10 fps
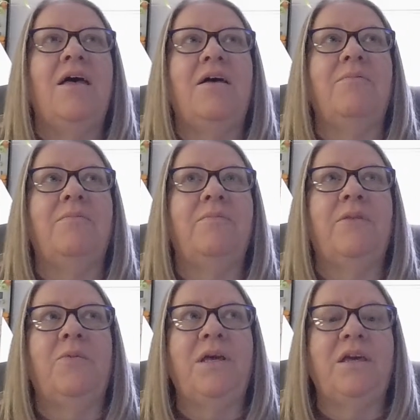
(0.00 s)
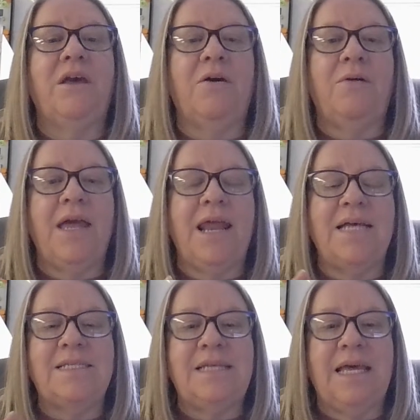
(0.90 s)
a week ago, and
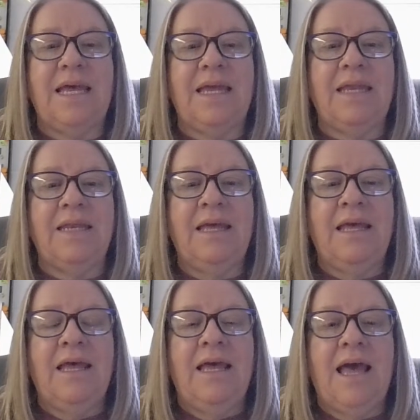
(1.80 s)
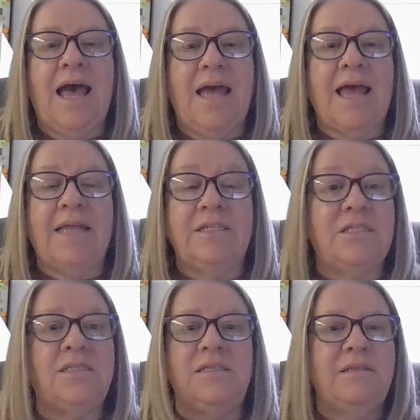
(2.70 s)
I said, I
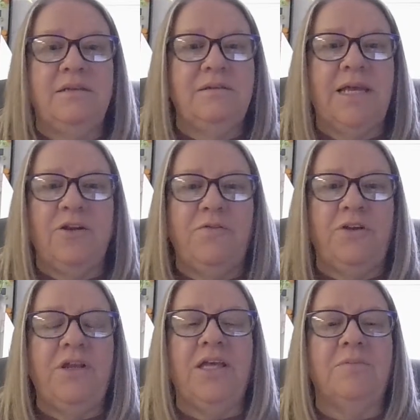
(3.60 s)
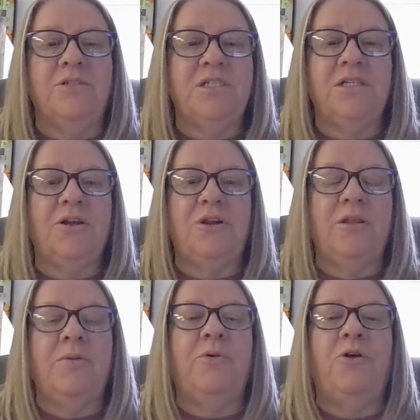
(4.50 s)
just interviewed him just to learn a
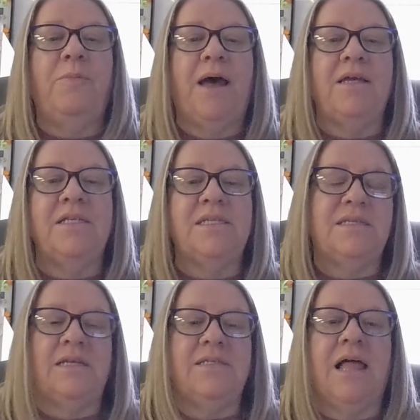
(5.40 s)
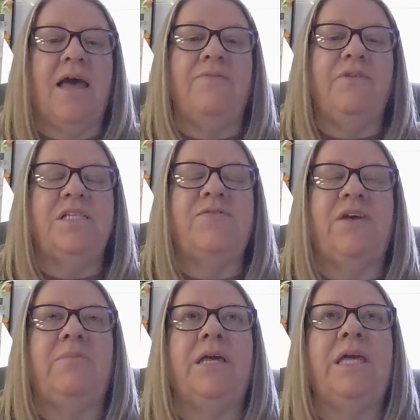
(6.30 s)
little more about his life and his
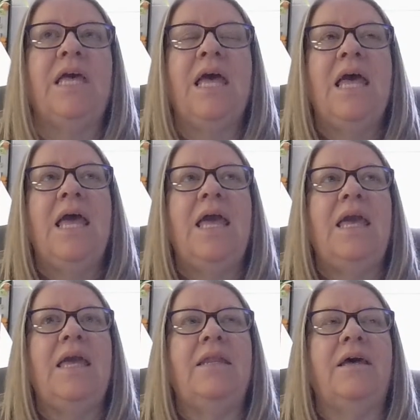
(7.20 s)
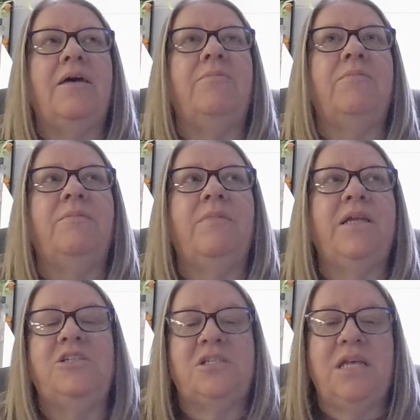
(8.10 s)
family, and
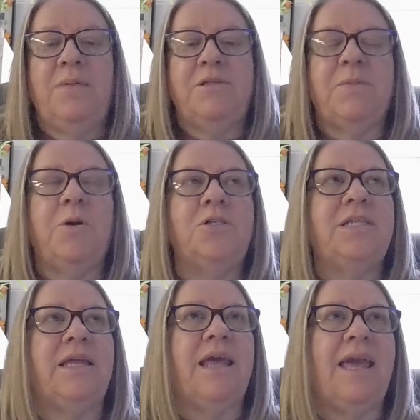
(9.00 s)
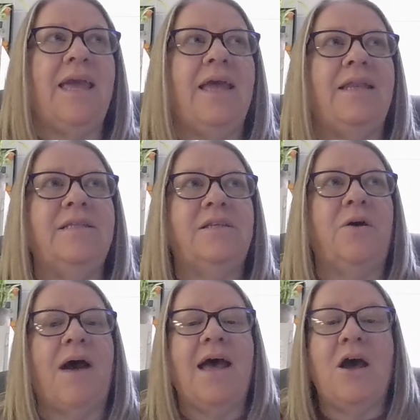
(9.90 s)
just him as a person. And
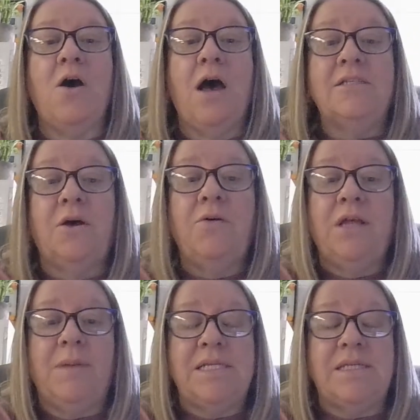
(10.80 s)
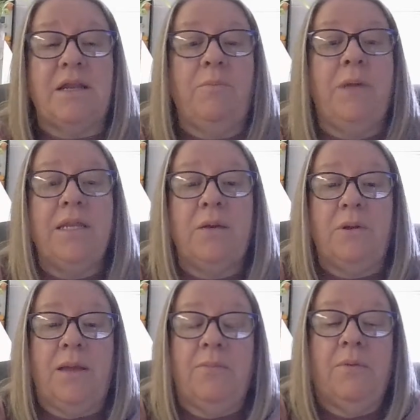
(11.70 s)
so I told him, I said, on Monday
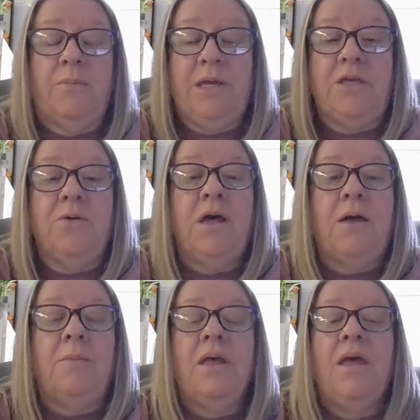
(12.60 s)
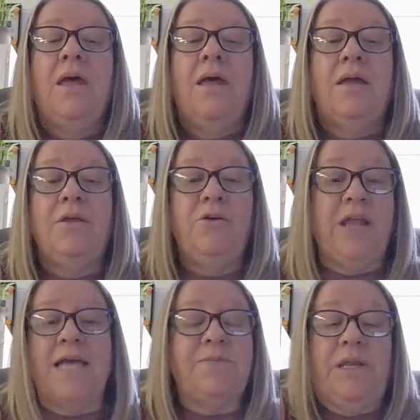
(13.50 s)
when I pick you up, you
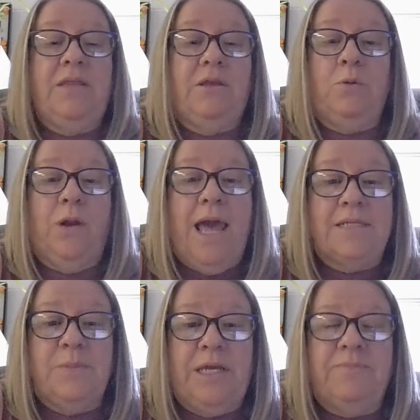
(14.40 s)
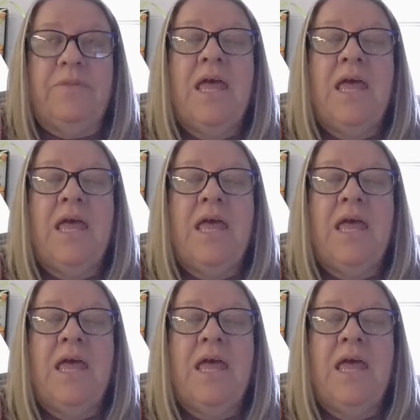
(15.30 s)
can ask me anything you want to ask me.